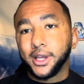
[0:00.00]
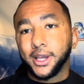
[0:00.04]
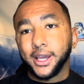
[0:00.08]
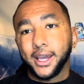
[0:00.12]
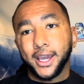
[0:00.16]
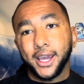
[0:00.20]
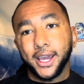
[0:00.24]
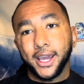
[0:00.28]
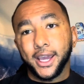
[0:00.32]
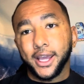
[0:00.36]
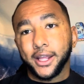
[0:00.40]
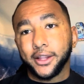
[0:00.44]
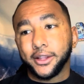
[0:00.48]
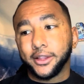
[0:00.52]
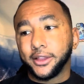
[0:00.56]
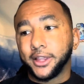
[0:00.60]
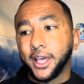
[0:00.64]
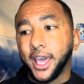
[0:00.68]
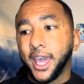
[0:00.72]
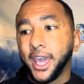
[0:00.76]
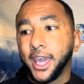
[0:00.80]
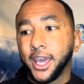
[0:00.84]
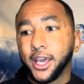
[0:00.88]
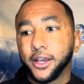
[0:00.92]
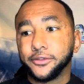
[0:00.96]
And the
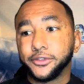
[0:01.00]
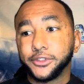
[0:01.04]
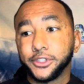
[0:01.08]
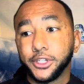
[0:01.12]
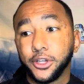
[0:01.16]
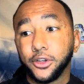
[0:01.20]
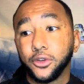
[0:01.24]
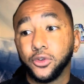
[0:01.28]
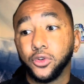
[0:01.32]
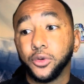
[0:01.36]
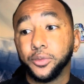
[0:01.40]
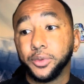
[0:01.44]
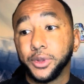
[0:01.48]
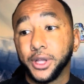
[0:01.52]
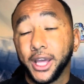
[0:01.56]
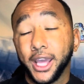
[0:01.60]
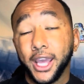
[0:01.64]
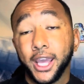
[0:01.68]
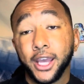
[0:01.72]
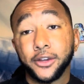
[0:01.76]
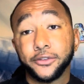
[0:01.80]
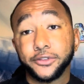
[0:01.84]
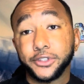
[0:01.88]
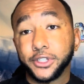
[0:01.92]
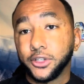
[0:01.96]
AFC, you do play
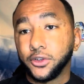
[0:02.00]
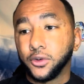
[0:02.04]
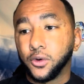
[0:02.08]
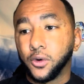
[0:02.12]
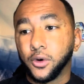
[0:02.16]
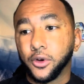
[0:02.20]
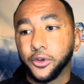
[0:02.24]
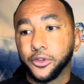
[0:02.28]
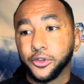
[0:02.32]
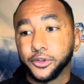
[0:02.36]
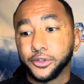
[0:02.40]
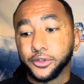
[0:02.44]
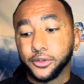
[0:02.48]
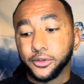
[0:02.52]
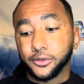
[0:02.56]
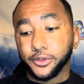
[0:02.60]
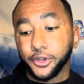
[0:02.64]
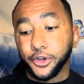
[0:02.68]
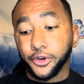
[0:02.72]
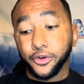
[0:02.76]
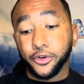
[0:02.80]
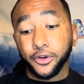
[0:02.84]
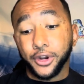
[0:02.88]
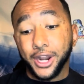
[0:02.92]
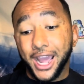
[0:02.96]
AFC North, so
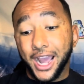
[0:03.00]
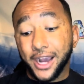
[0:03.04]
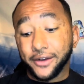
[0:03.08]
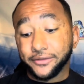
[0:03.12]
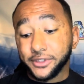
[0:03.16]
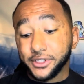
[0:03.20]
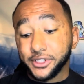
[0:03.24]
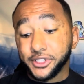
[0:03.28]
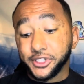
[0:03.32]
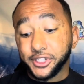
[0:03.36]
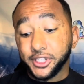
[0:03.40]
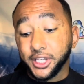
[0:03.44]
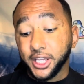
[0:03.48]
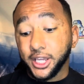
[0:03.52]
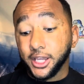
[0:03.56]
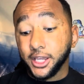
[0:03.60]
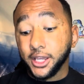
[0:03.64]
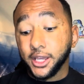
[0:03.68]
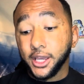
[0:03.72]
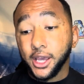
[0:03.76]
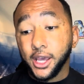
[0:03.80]
you're going to have to see